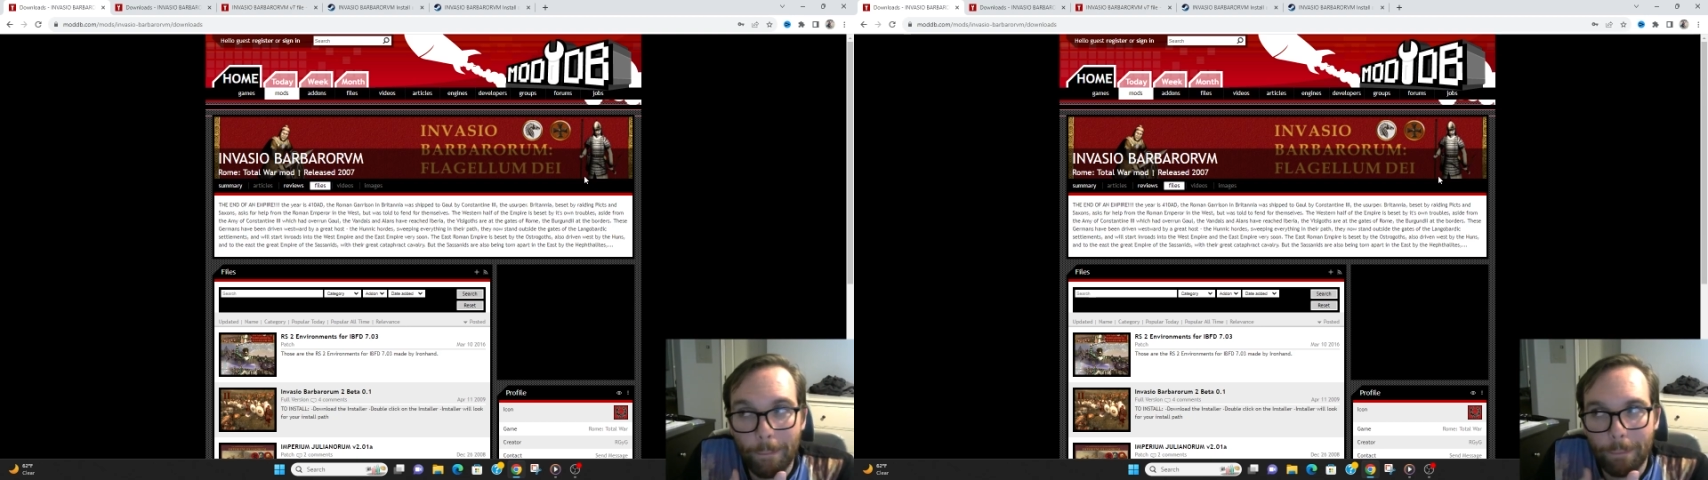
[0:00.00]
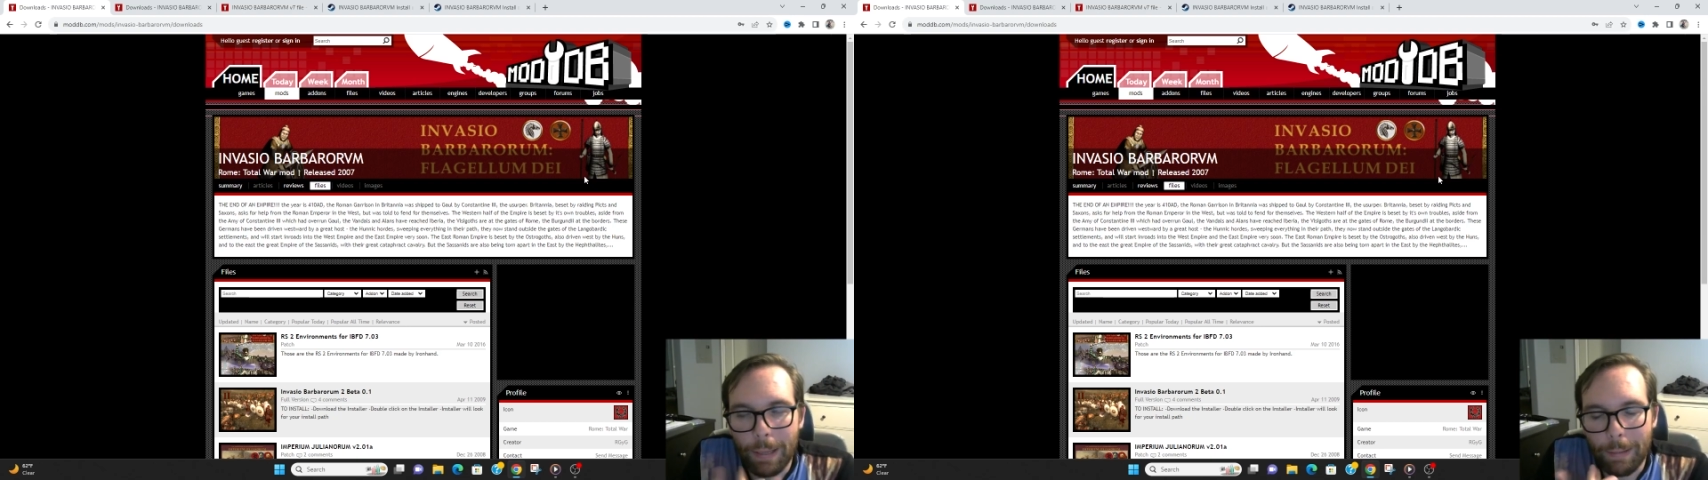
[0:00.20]

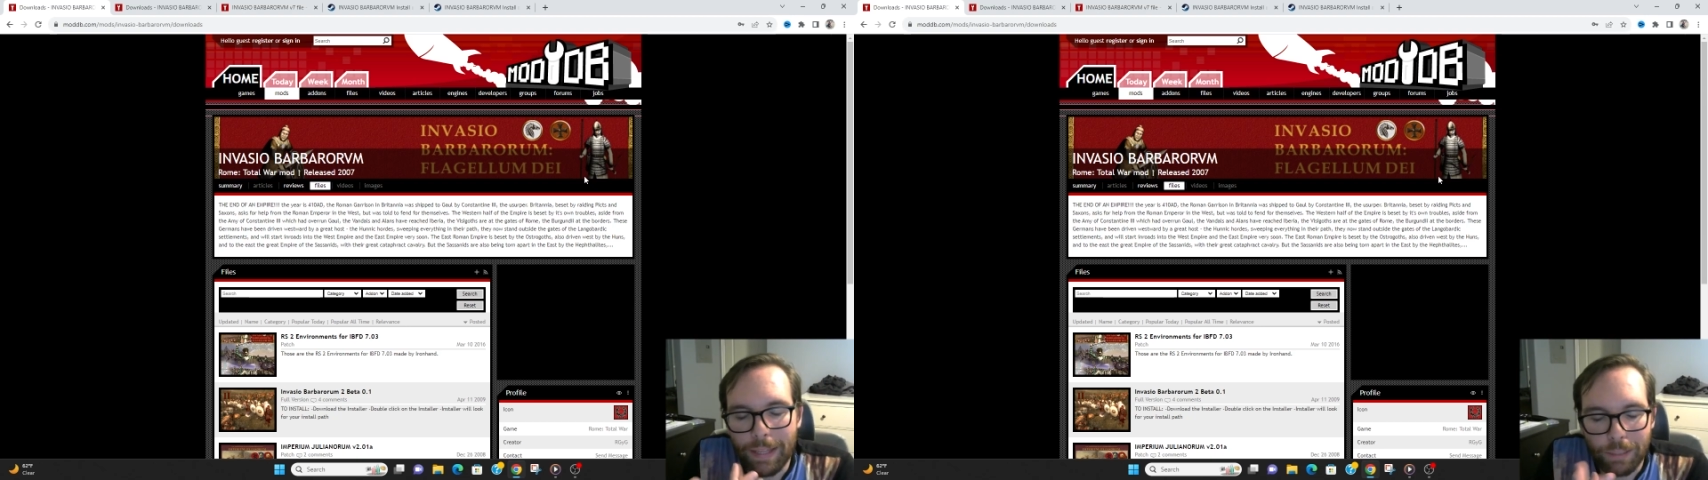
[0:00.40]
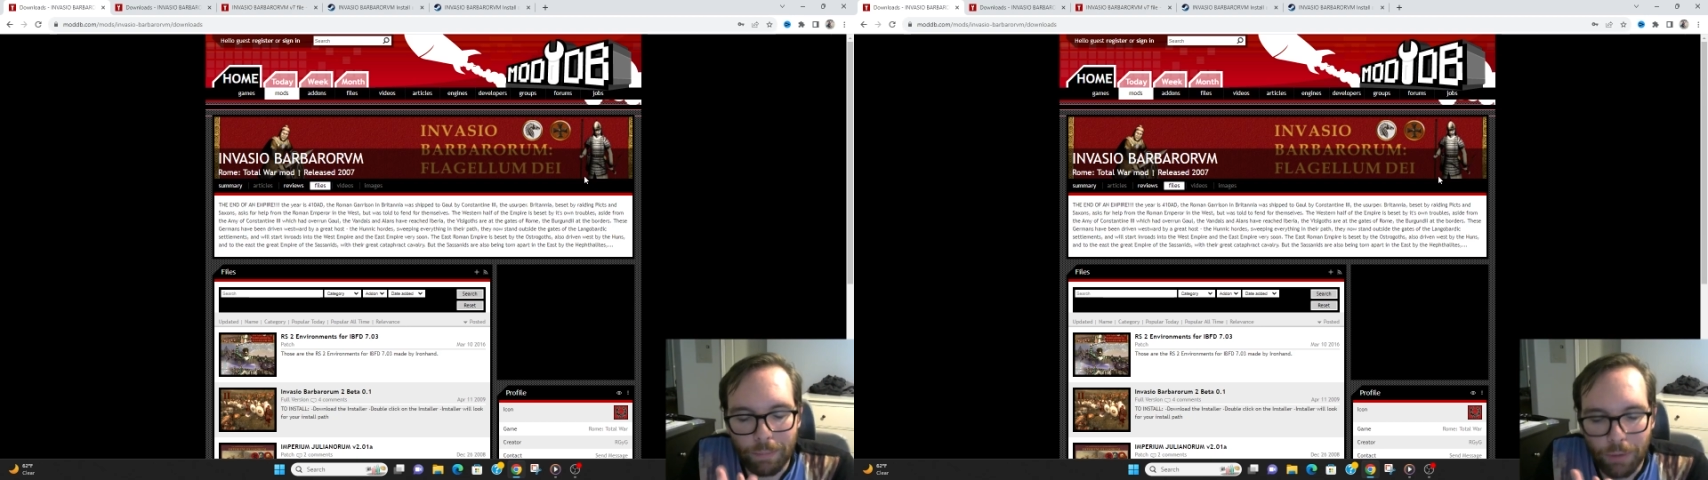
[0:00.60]
maybe
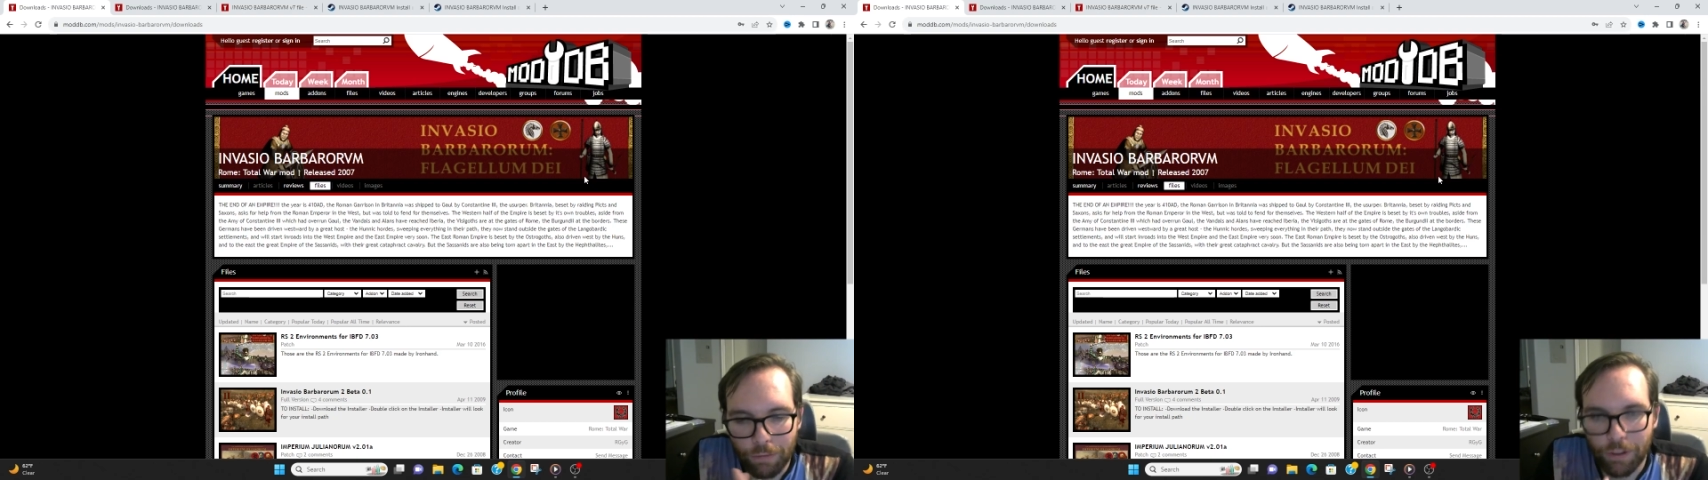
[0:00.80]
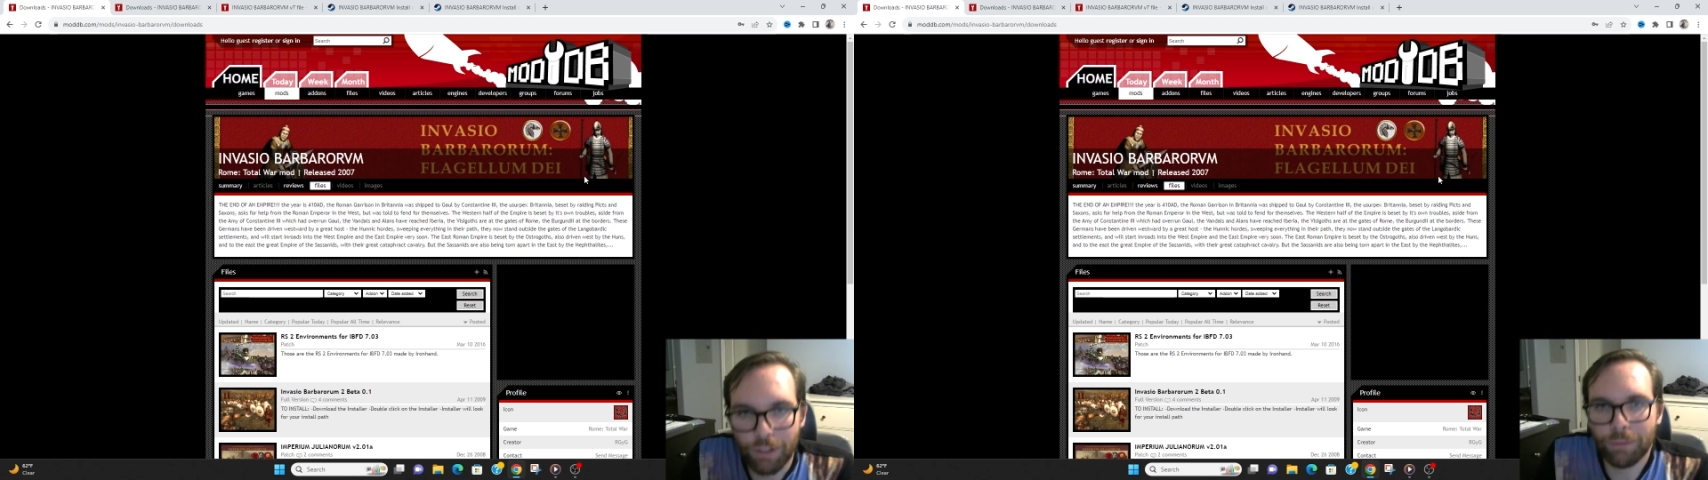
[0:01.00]
that's a perk
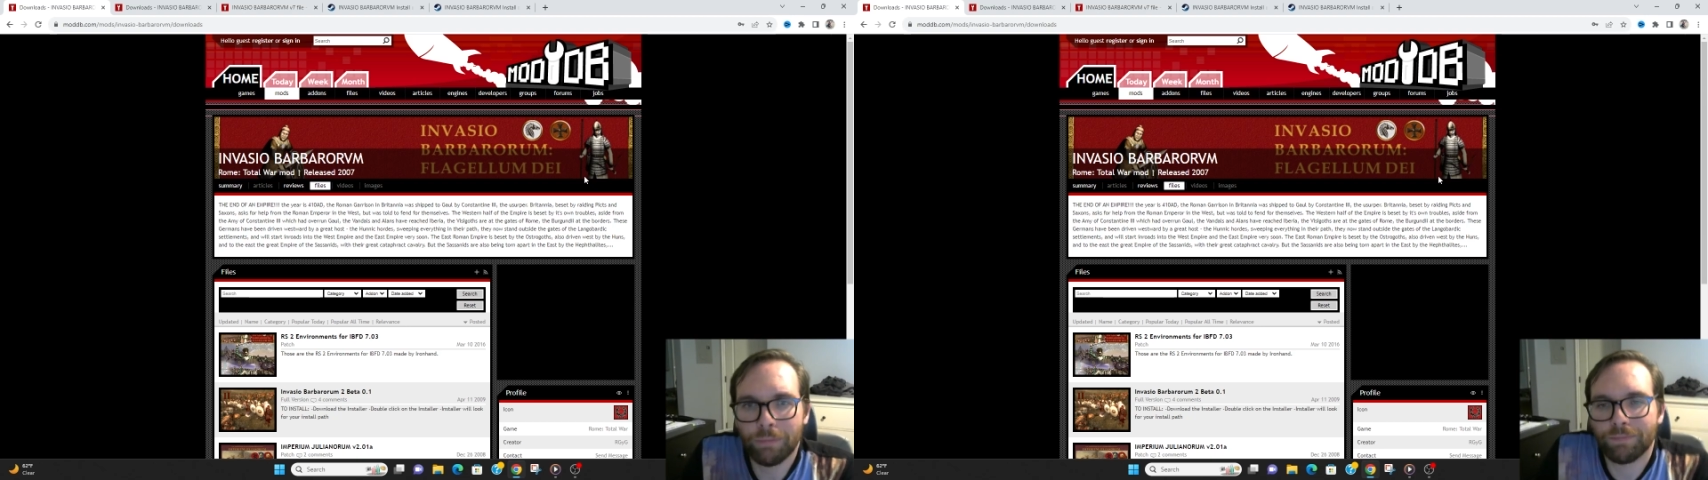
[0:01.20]
for you.